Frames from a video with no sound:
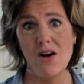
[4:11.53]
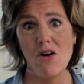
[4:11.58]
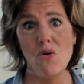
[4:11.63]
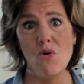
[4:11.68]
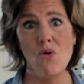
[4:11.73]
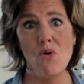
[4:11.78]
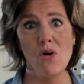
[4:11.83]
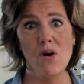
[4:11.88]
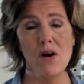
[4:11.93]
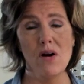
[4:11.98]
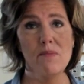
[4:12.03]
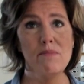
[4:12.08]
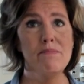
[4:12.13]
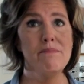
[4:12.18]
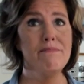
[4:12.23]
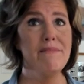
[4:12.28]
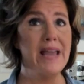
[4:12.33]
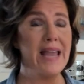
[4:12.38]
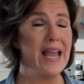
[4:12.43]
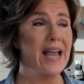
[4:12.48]
Or,
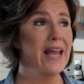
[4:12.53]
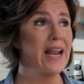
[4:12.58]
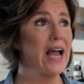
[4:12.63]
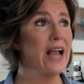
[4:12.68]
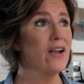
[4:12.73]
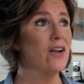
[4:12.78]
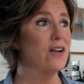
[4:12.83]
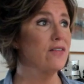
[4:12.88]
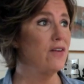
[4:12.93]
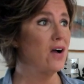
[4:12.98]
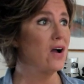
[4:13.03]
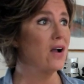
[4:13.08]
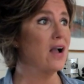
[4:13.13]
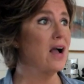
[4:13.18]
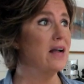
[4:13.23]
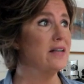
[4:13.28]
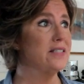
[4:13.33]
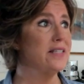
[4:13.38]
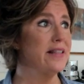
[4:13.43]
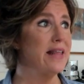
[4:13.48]
man, I could have hung
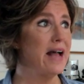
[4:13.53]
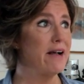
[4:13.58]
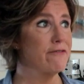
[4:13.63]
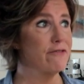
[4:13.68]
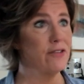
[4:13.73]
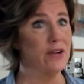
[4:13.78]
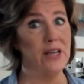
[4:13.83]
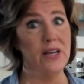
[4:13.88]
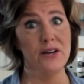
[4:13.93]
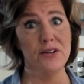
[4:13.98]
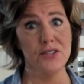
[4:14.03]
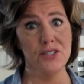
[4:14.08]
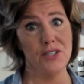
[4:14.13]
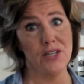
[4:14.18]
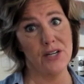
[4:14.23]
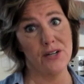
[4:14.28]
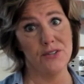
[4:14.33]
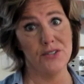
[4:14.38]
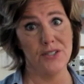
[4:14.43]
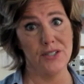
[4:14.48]
on to that for years and
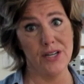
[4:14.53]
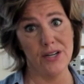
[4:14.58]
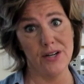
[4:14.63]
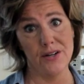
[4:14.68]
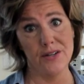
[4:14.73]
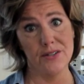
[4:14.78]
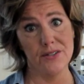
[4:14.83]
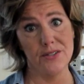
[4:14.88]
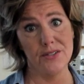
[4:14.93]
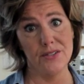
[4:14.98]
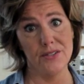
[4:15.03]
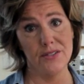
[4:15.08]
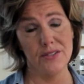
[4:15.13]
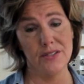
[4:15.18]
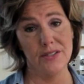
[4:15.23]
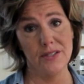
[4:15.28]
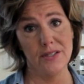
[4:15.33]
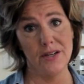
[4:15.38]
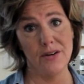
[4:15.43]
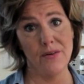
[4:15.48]
years and years,
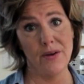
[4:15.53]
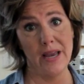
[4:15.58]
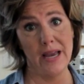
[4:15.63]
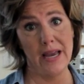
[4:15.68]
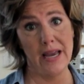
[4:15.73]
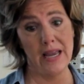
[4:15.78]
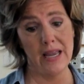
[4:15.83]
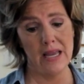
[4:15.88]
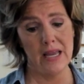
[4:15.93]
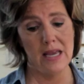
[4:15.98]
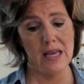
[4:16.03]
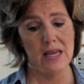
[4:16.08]
okay?